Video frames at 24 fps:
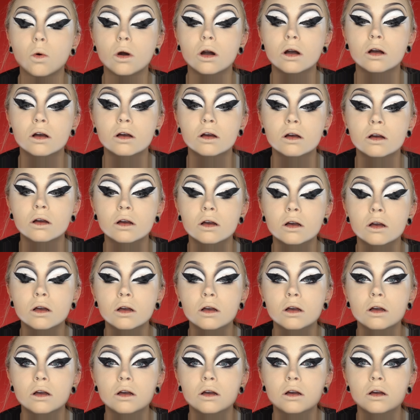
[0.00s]

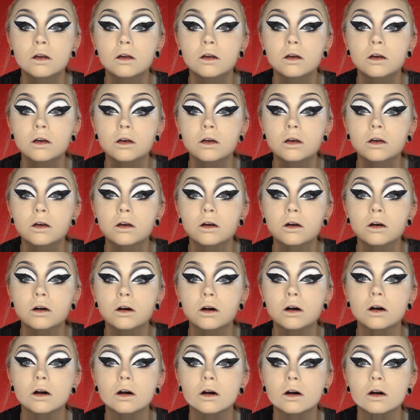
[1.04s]

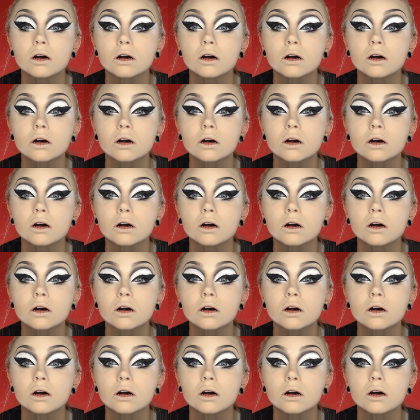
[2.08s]
Nothing is said.